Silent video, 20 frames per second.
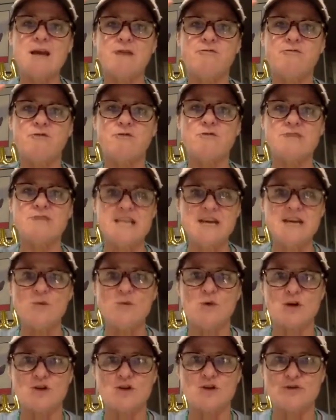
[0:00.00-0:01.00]
if
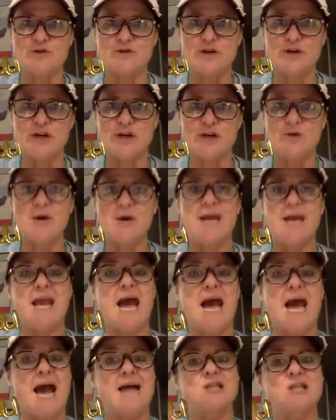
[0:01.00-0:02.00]
routine works for you and
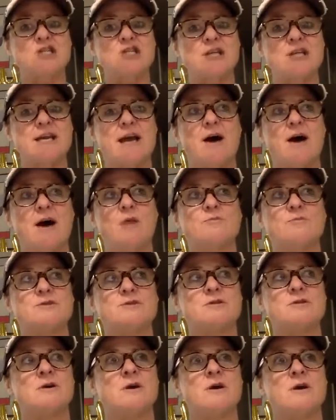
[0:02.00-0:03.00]
it actually
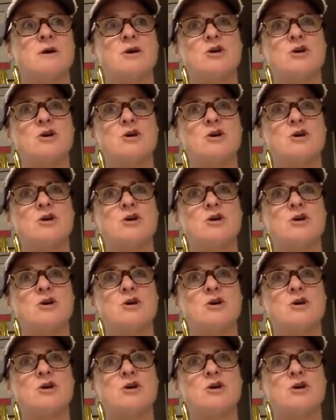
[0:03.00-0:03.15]
helps